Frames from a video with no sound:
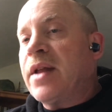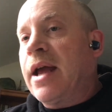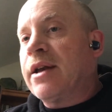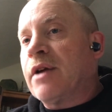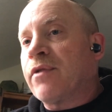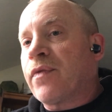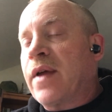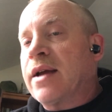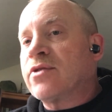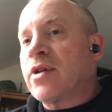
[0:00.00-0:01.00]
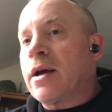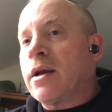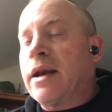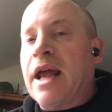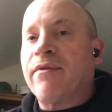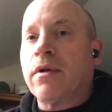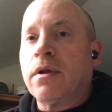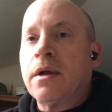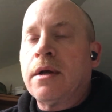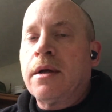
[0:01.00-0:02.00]
and different things, uh, naval
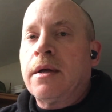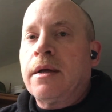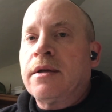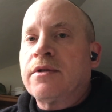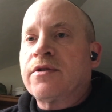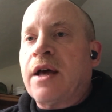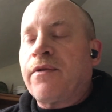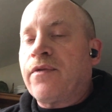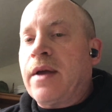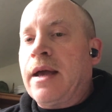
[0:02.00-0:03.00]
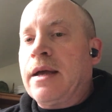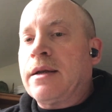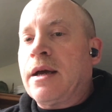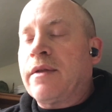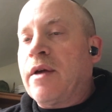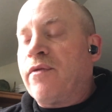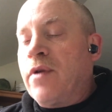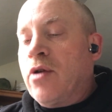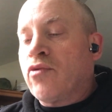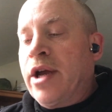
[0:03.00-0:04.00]
stuff, and uh, they've
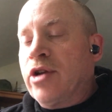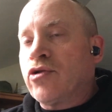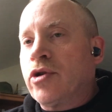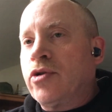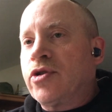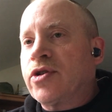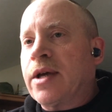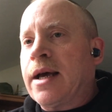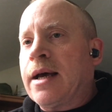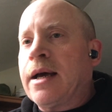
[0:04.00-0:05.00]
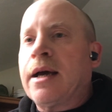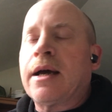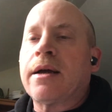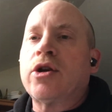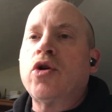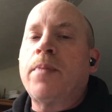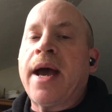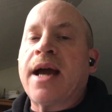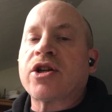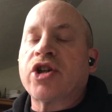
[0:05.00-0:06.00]
reintroduced uh, new
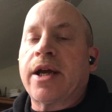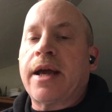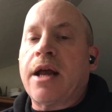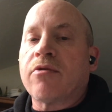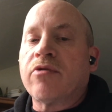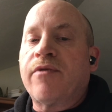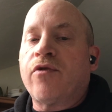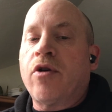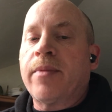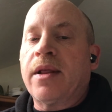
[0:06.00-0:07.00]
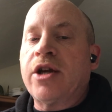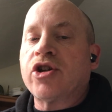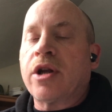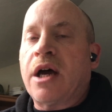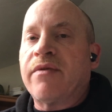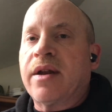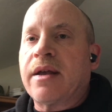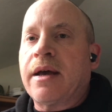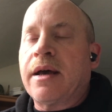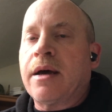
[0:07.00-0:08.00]
packaging and reformulation of it,
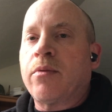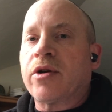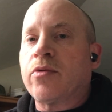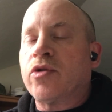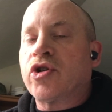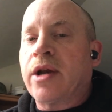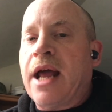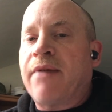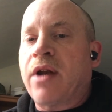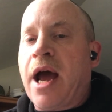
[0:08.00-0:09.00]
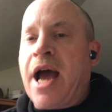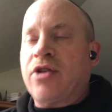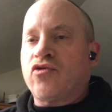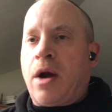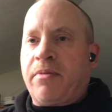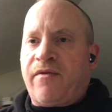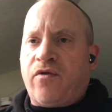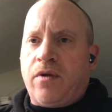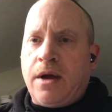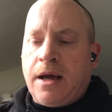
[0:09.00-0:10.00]
uh, which is going to have an eyedropper
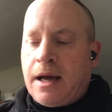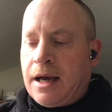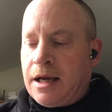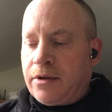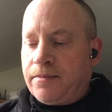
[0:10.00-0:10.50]
for,